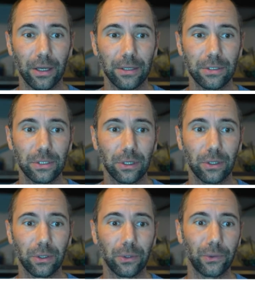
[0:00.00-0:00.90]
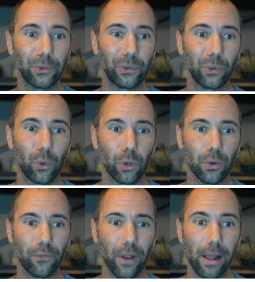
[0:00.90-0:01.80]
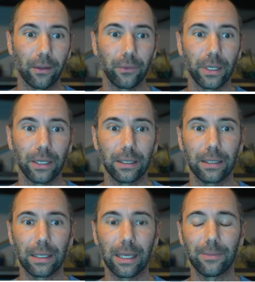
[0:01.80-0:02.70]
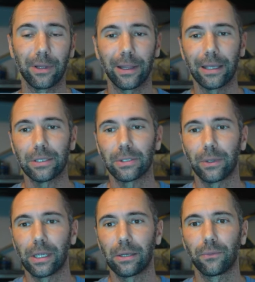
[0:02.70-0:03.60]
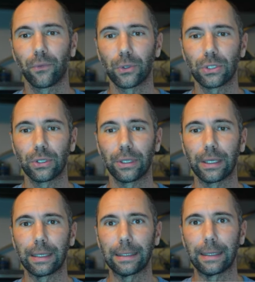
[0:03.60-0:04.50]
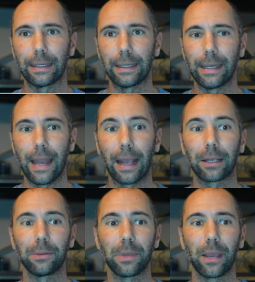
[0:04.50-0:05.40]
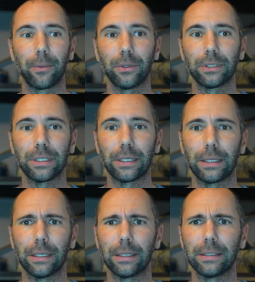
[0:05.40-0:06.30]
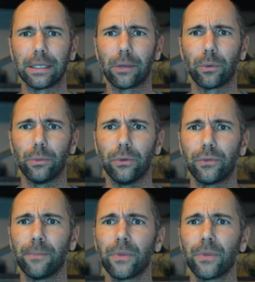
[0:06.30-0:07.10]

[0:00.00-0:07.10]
So ordered for Halloween, came in late, so again, unfortunately, not going to be able to get removed.